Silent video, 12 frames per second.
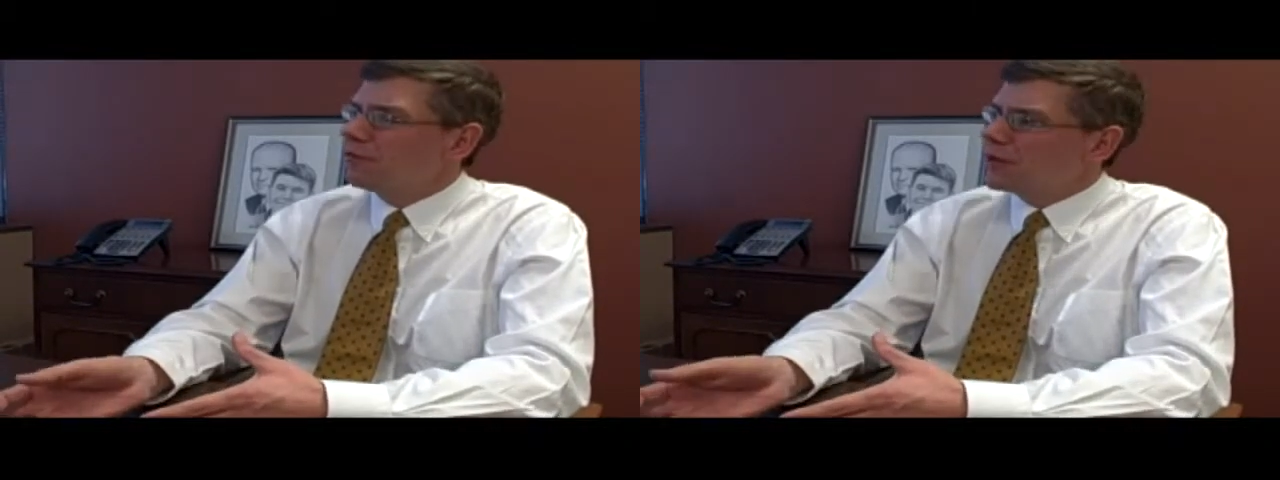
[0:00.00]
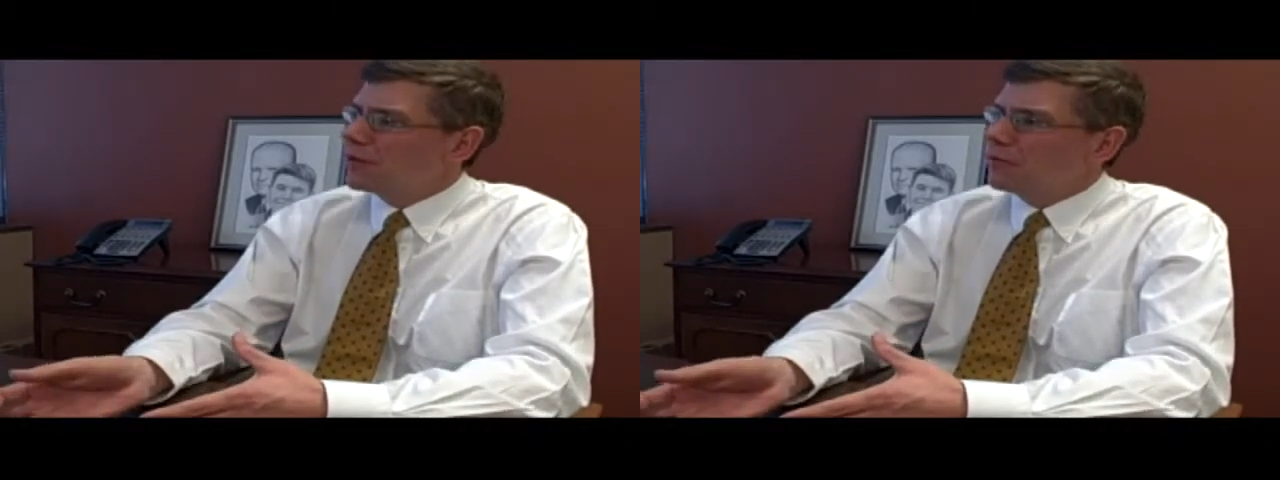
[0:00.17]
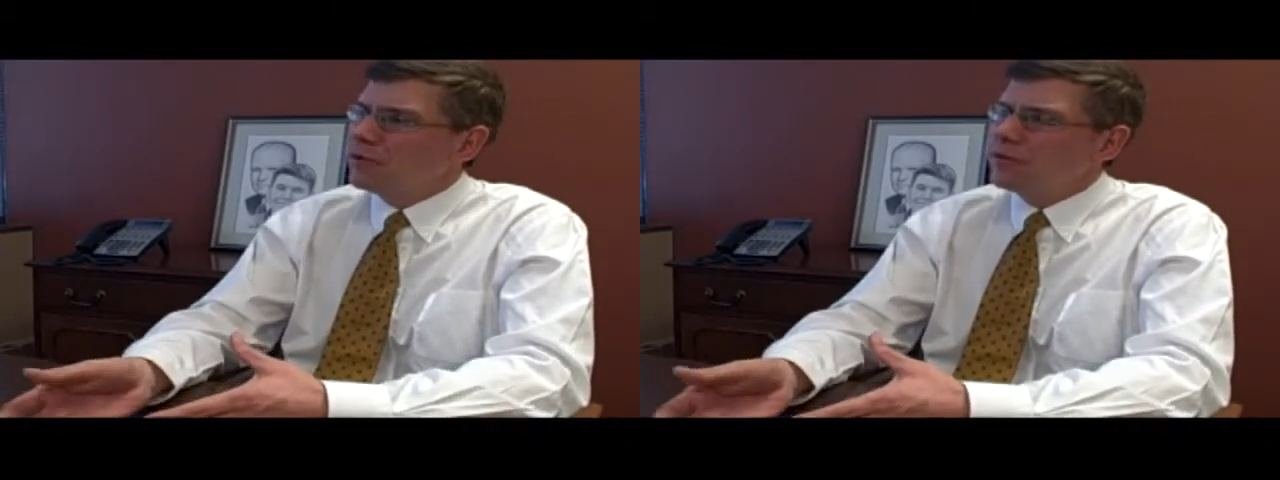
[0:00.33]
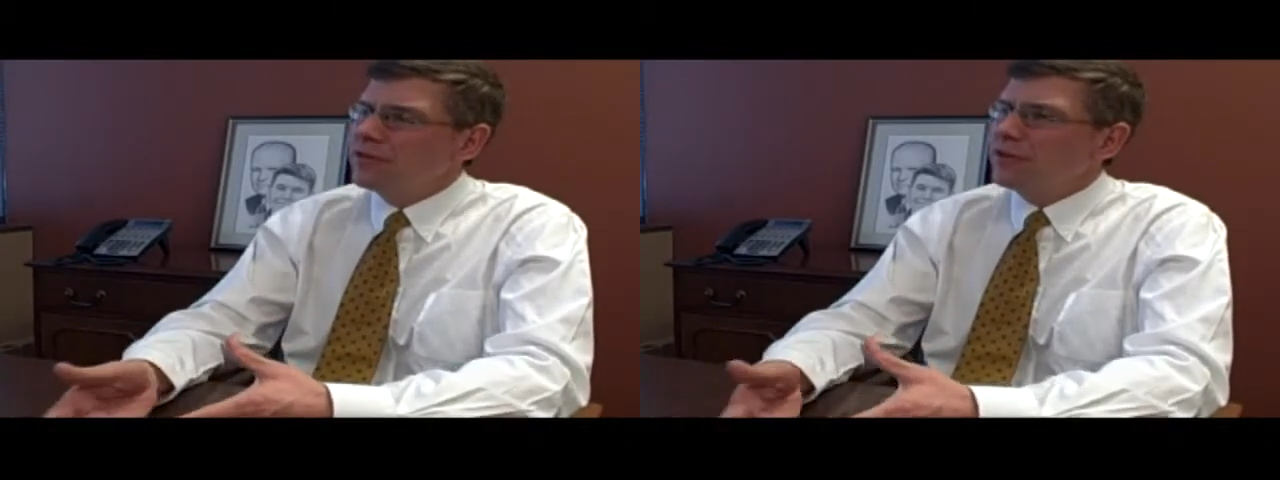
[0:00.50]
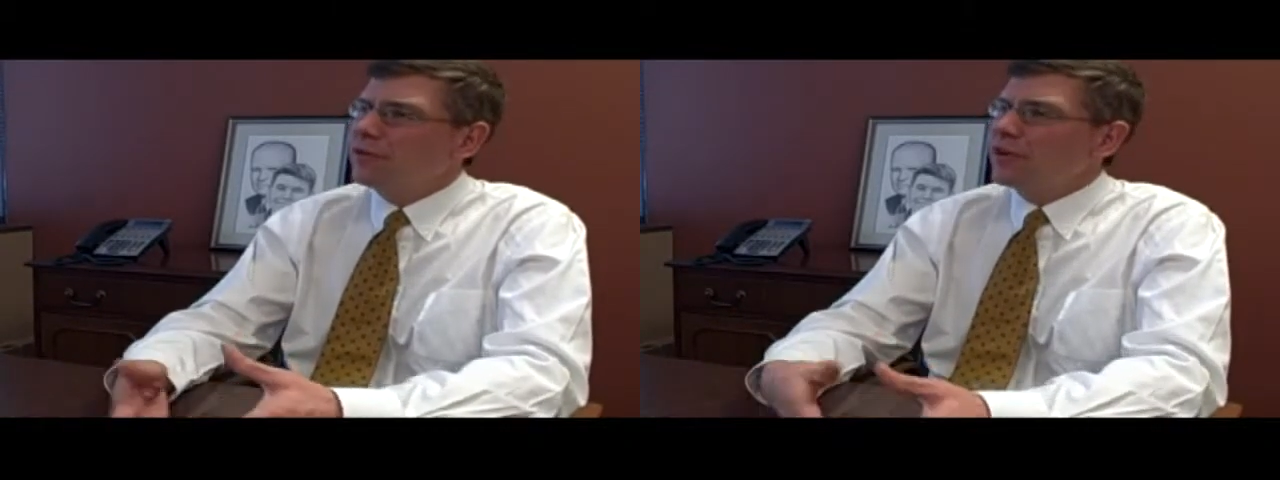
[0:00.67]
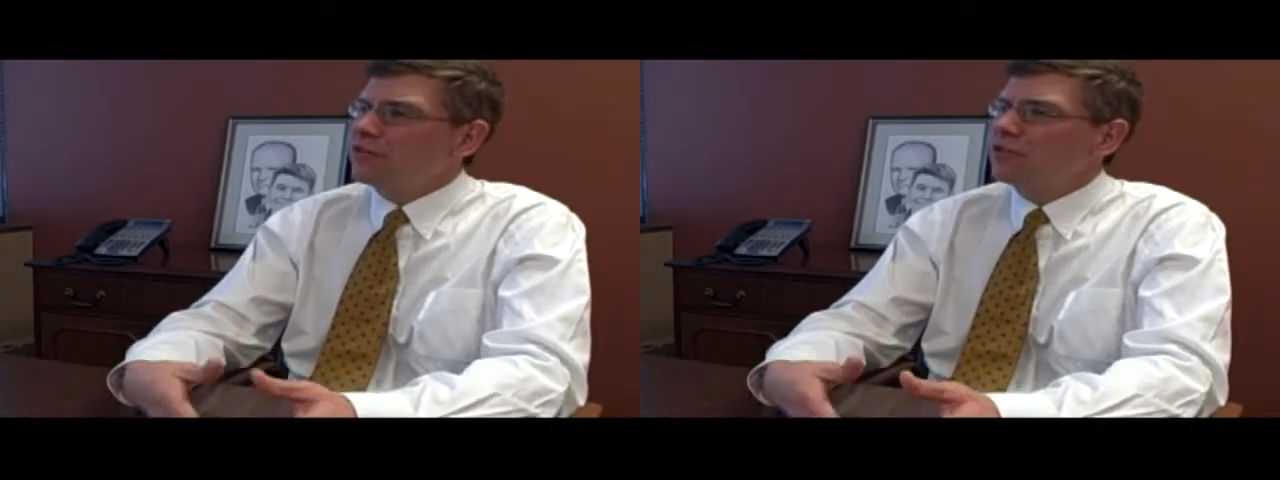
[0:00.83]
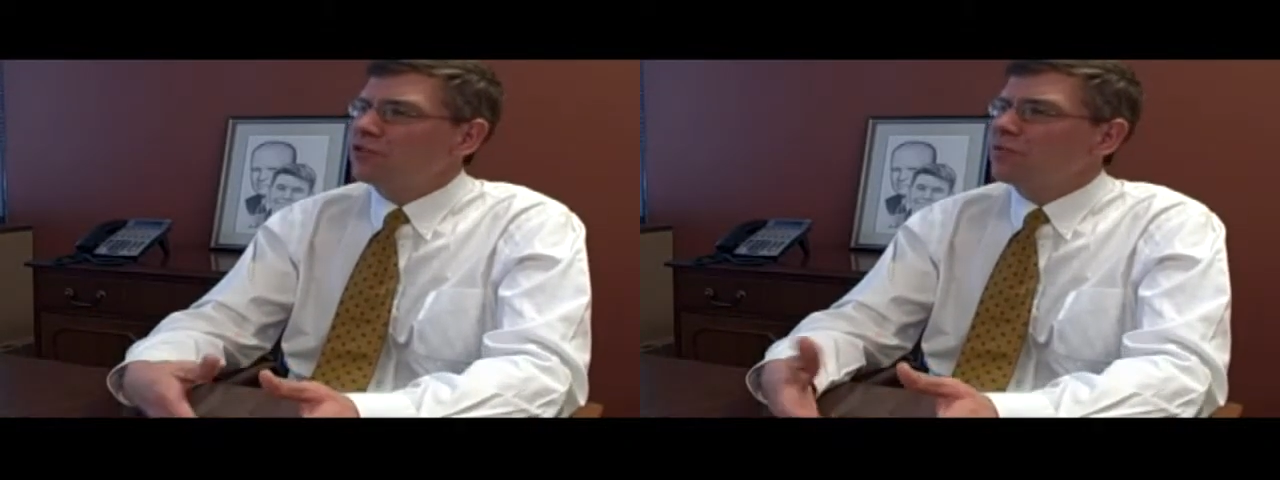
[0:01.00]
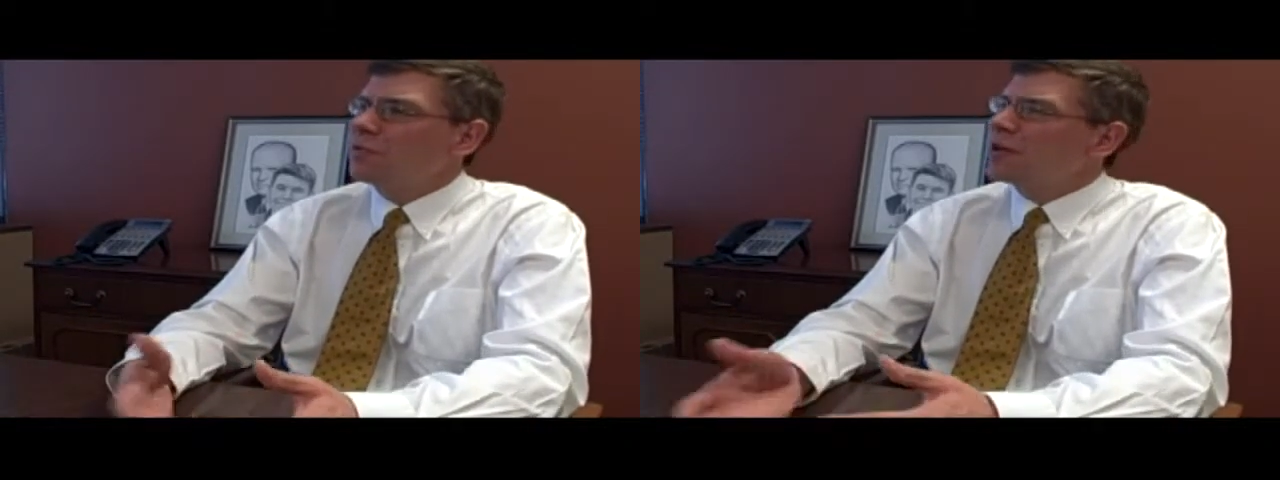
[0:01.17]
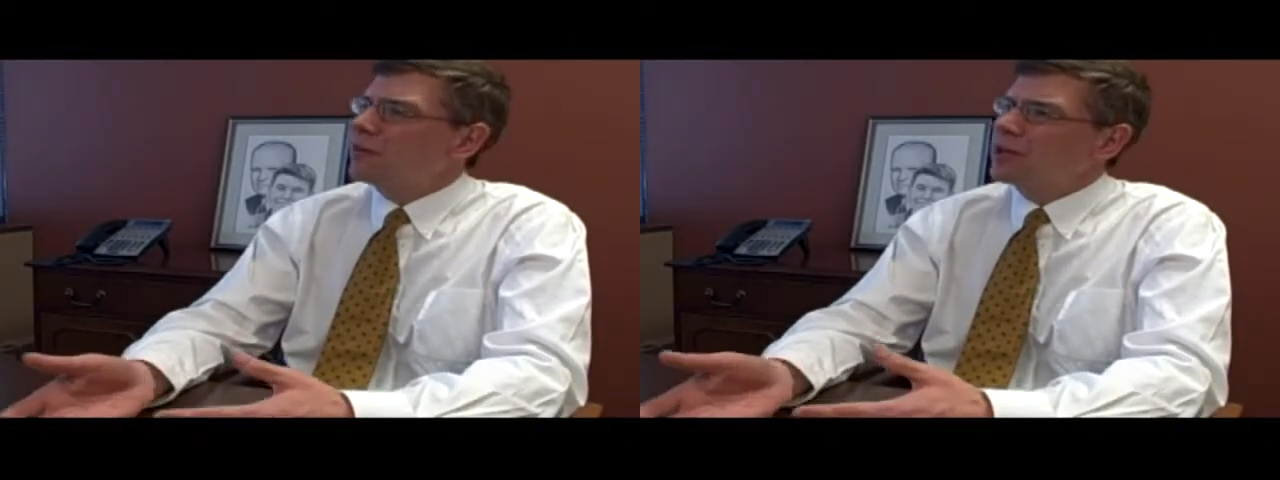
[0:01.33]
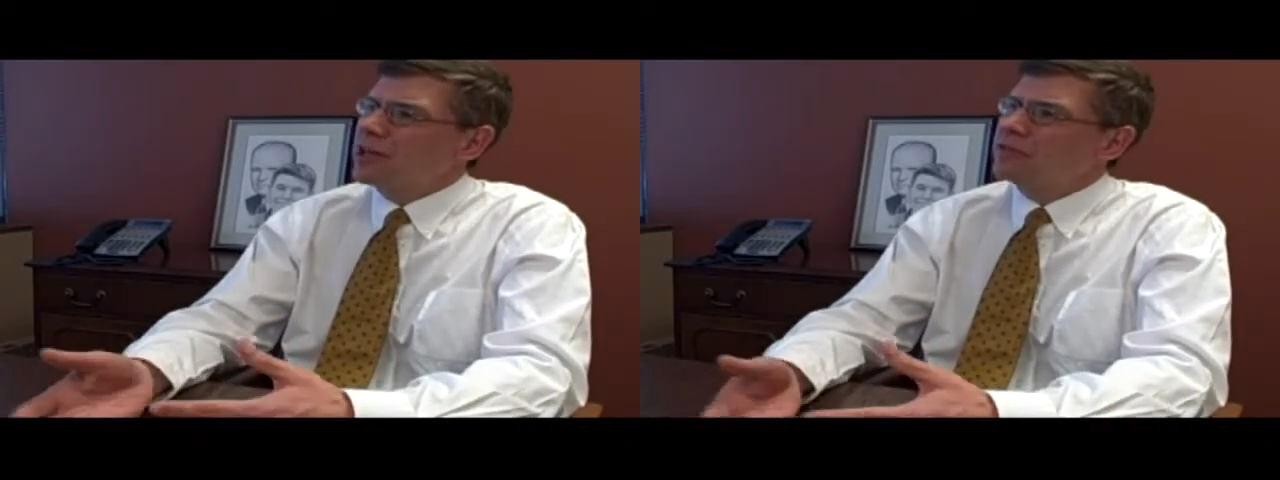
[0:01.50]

it moved in the direction of just becoming kind